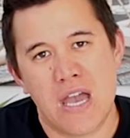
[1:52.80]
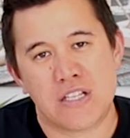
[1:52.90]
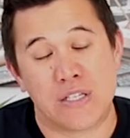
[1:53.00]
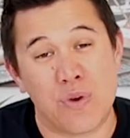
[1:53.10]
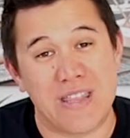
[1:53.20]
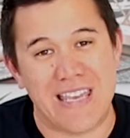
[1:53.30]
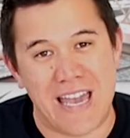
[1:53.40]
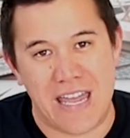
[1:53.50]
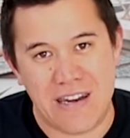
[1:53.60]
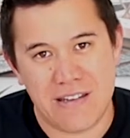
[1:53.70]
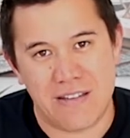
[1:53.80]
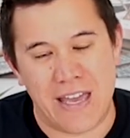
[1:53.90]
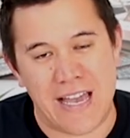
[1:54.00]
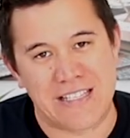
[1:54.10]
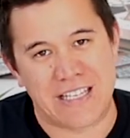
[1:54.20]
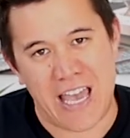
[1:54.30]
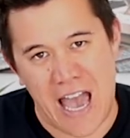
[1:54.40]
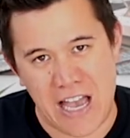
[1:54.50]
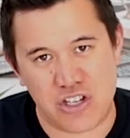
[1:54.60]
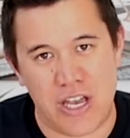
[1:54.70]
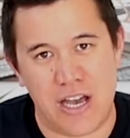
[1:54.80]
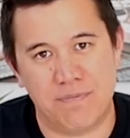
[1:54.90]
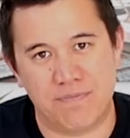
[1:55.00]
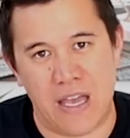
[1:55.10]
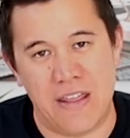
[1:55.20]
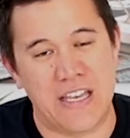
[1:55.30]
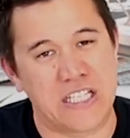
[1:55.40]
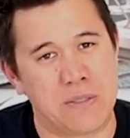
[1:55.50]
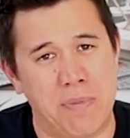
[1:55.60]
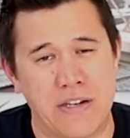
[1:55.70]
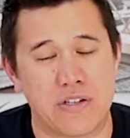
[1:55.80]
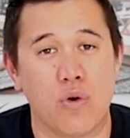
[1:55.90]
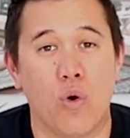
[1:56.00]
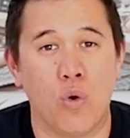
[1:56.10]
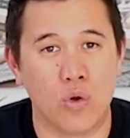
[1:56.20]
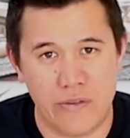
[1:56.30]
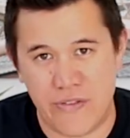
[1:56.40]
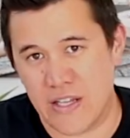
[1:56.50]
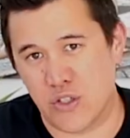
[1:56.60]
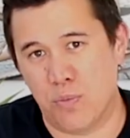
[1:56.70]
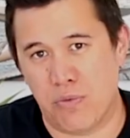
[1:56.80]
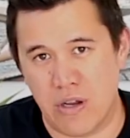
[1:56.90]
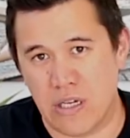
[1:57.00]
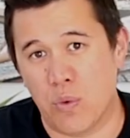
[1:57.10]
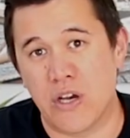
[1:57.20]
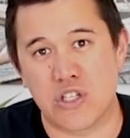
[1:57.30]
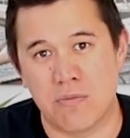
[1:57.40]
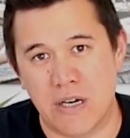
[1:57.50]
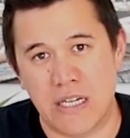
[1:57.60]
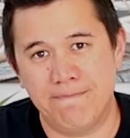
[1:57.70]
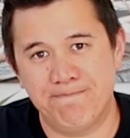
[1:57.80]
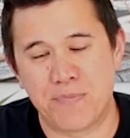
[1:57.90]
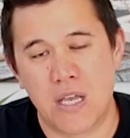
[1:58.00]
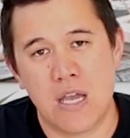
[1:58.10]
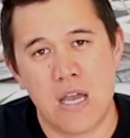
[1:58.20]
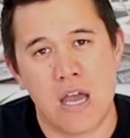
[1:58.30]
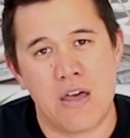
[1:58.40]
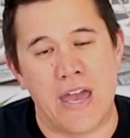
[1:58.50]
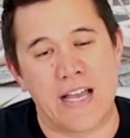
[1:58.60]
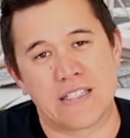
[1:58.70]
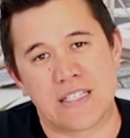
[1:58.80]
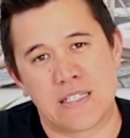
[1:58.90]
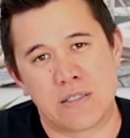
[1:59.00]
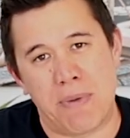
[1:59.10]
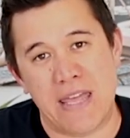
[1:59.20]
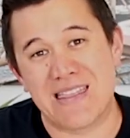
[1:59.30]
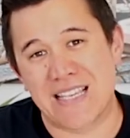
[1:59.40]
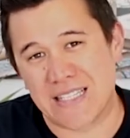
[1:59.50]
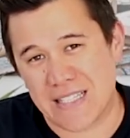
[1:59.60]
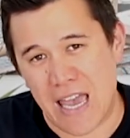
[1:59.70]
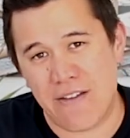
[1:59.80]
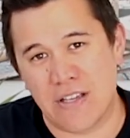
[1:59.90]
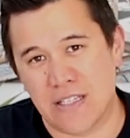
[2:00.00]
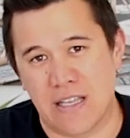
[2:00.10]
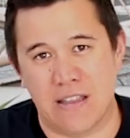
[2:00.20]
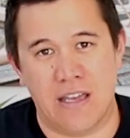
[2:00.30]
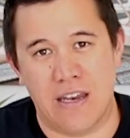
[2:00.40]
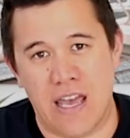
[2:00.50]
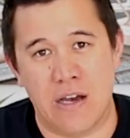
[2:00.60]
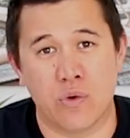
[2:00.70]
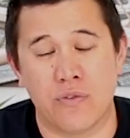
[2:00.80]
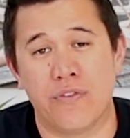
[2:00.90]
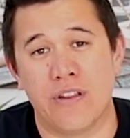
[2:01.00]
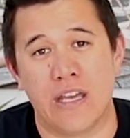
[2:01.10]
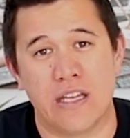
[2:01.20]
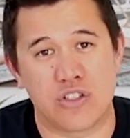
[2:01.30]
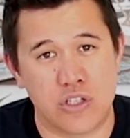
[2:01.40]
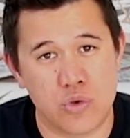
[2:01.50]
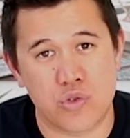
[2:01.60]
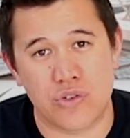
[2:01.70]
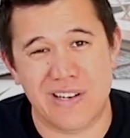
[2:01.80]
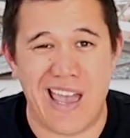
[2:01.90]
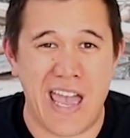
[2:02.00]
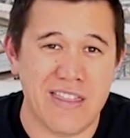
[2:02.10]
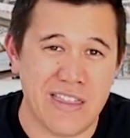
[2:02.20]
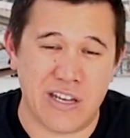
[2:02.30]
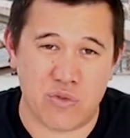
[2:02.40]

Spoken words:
So in the end, they had to cash out and they spent all of their superannuation money. They had to spend the savings that they'd held for their children and their